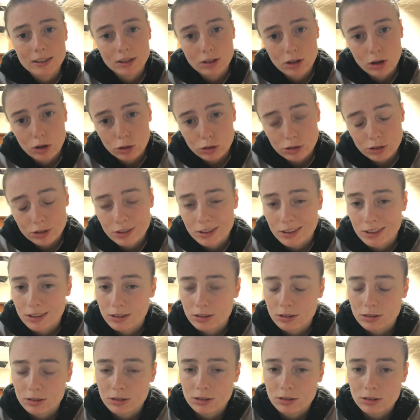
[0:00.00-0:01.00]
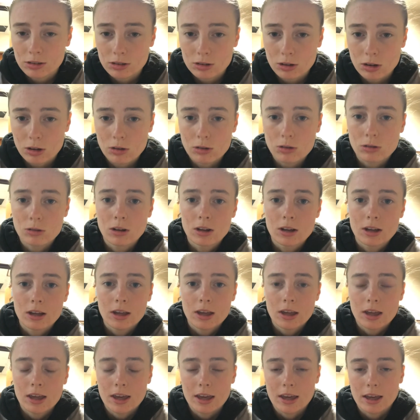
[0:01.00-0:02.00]
ocean instant salt,
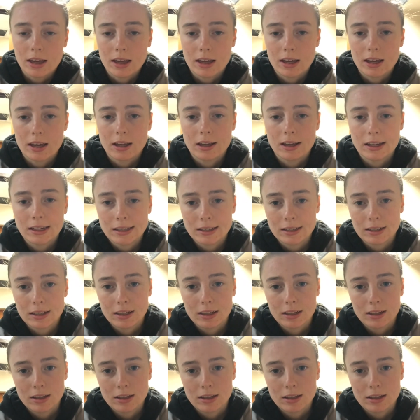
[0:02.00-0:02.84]
and